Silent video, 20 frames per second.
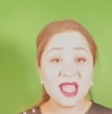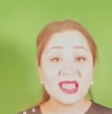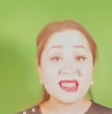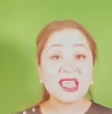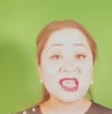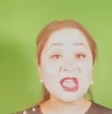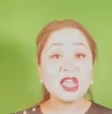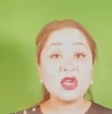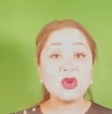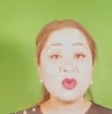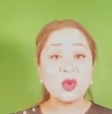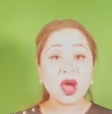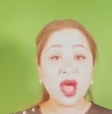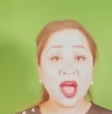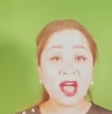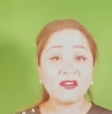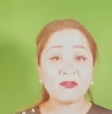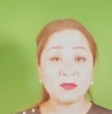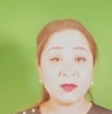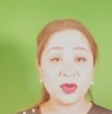that you
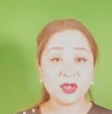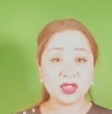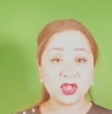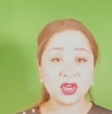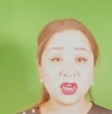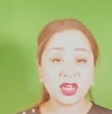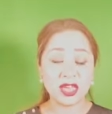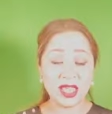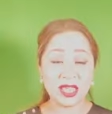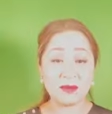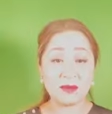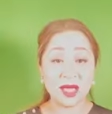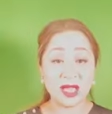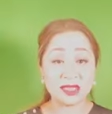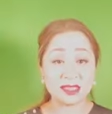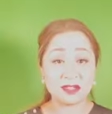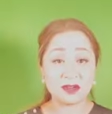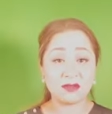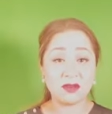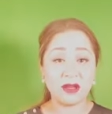have put their name
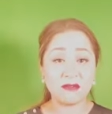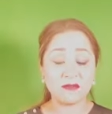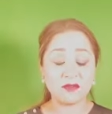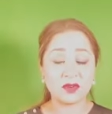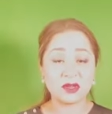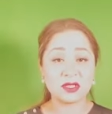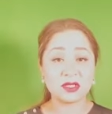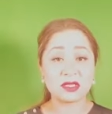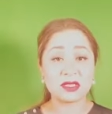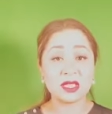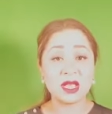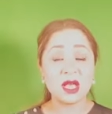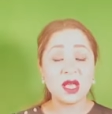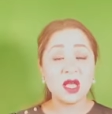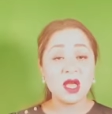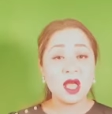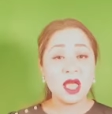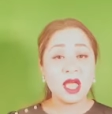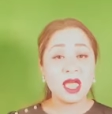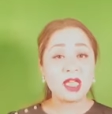as a reference.
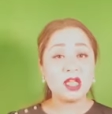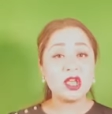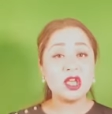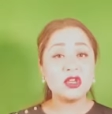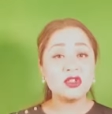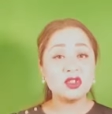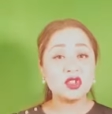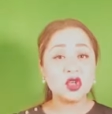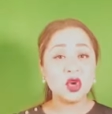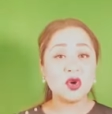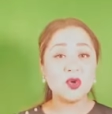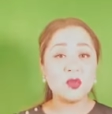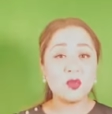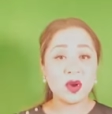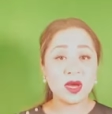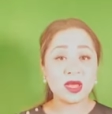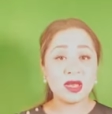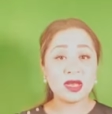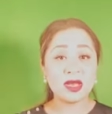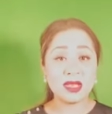You don't
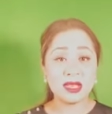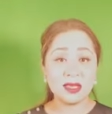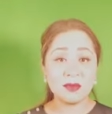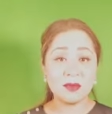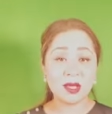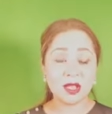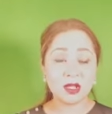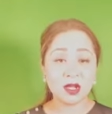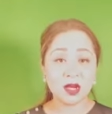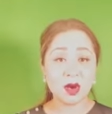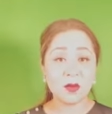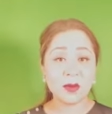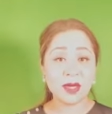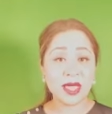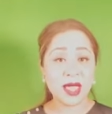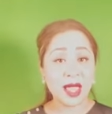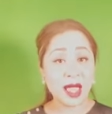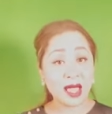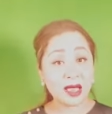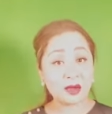want an email
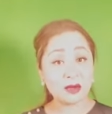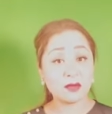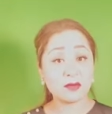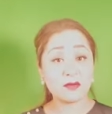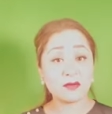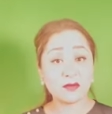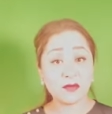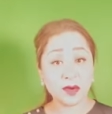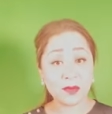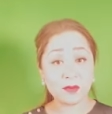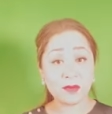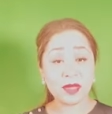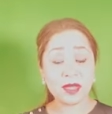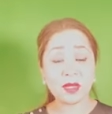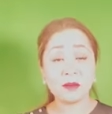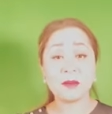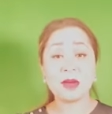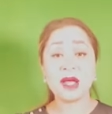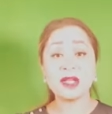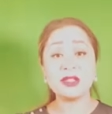going out from
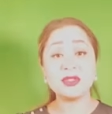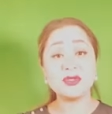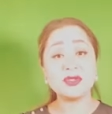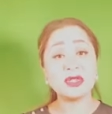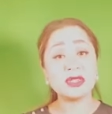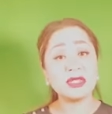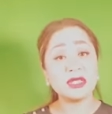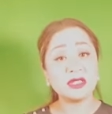PMI to these